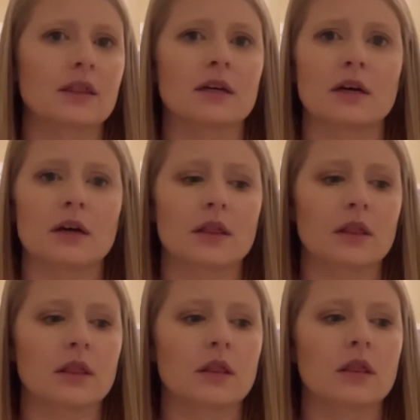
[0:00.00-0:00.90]

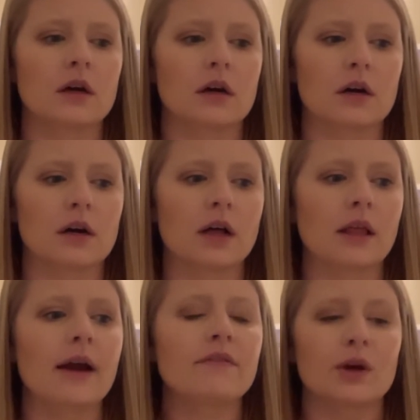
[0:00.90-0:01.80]
A
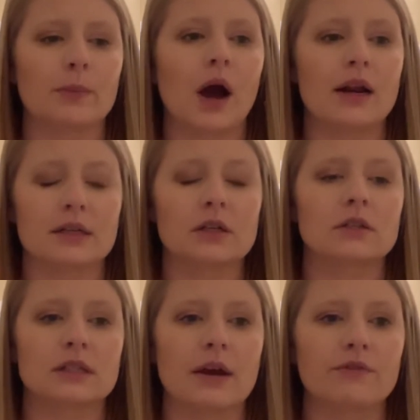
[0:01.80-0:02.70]
lot of their products are
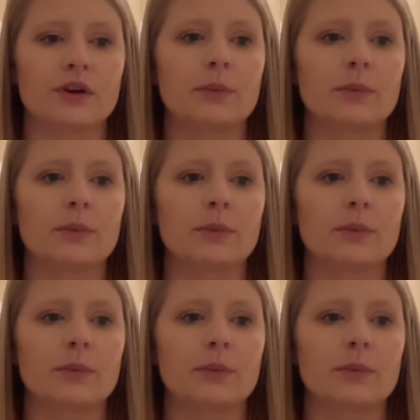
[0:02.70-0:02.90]
scent free,